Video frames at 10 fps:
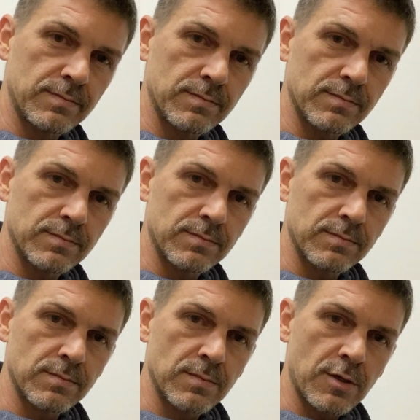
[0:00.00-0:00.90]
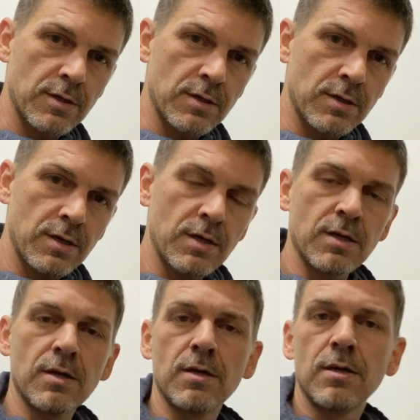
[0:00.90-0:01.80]

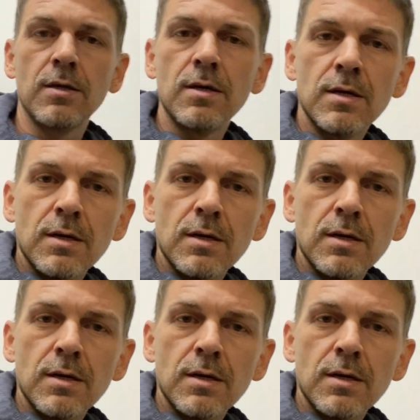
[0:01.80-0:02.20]
Nothing is said.